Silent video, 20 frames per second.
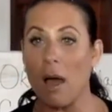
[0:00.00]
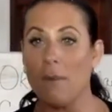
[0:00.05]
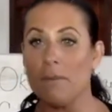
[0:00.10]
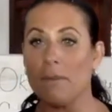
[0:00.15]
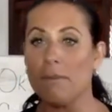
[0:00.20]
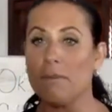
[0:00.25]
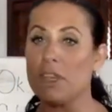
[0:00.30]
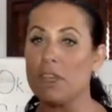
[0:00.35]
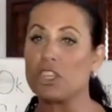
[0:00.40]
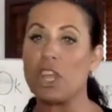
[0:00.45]

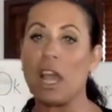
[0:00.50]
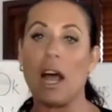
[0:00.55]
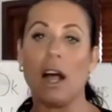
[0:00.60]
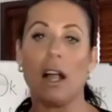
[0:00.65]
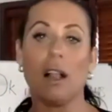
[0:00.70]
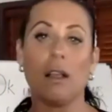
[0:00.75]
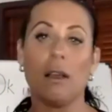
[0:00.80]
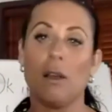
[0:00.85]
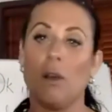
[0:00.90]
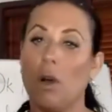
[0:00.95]

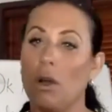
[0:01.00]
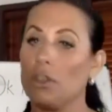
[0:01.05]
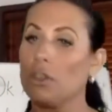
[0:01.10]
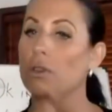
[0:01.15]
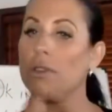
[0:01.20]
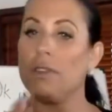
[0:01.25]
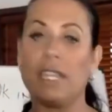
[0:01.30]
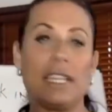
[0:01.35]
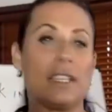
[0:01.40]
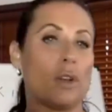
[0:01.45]
Michelle, you
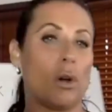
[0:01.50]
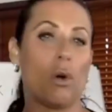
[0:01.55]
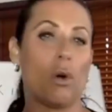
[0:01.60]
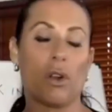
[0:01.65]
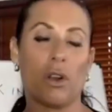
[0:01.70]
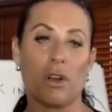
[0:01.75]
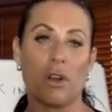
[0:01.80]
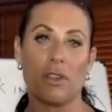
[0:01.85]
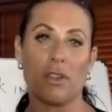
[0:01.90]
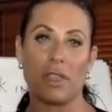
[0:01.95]
need to
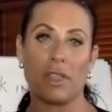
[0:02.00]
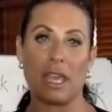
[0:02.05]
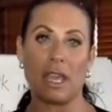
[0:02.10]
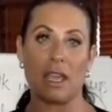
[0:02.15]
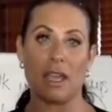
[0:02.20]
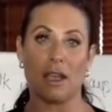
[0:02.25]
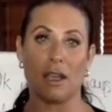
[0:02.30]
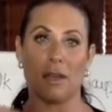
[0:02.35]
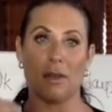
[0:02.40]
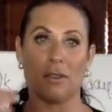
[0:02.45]
order
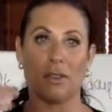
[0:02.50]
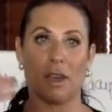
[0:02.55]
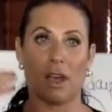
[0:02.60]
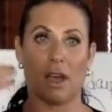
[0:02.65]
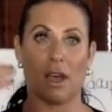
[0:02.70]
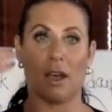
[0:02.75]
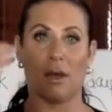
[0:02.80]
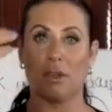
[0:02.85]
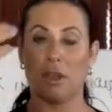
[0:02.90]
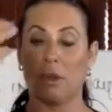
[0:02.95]
the
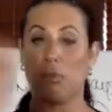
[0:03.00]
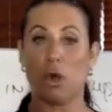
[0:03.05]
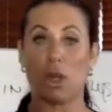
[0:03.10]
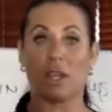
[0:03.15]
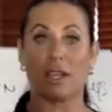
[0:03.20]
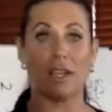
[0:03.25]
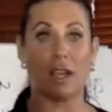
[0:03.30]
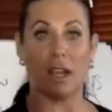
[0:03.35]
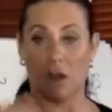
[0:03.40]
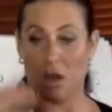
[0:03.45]
book
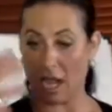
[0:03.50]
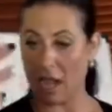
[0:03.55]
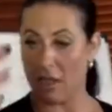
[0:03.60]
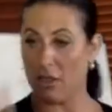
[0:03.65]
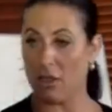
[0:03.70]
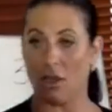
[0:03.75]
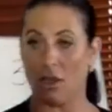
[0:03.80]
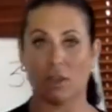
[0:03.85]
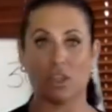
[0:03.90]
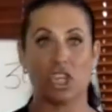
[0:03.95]
and
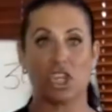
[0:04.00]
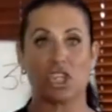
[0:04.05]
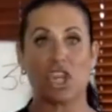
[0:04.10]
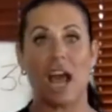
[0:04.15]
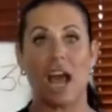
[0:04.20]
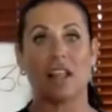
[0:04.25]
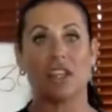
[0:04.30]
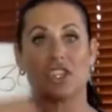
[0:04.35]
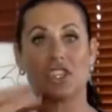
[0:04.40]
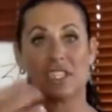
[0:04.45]
the
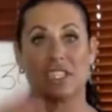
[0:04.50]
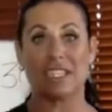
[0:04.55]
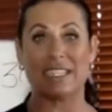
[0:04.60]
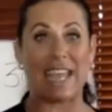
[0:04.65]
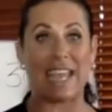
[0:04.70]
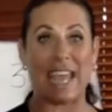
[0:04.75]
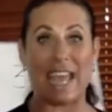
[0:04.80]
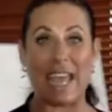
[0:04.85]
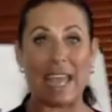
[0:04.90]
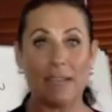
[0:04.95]
challenge
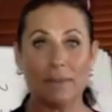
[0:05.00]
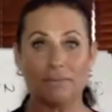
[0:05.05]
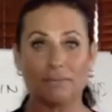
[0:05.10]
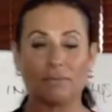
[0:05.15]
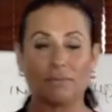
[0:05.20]
today.